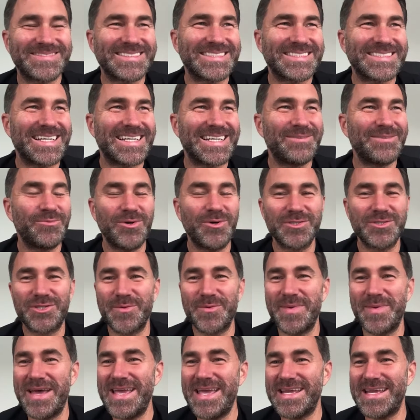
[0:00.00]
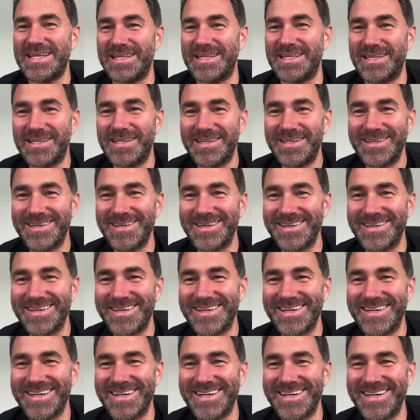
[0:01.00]
What do you mean?
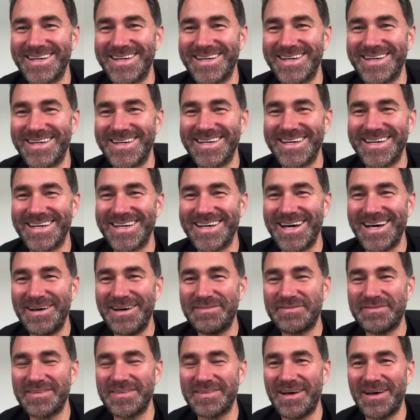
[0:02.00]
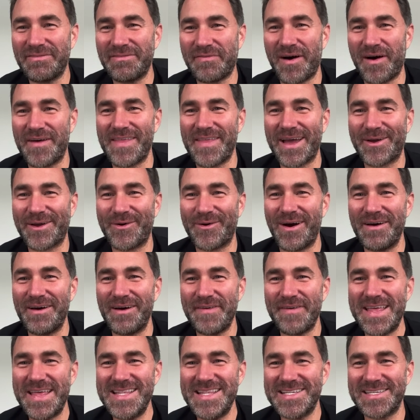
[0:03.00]
I find that quite
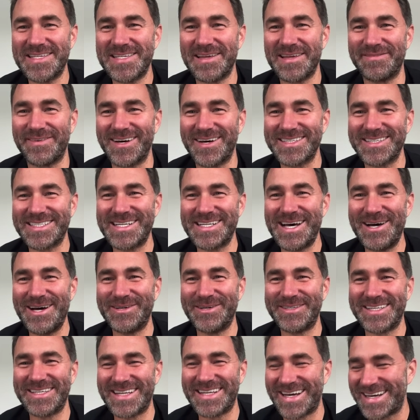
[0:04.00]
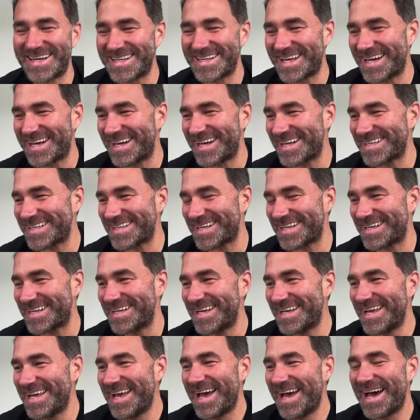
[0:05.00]
offensive. I don't know. I don't
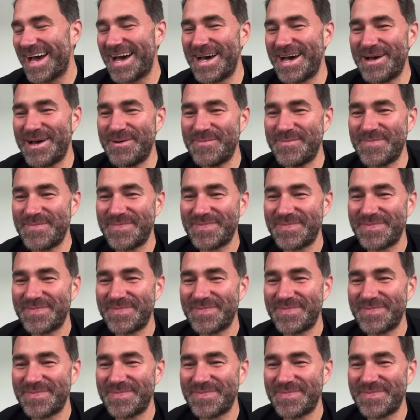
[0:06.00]
know.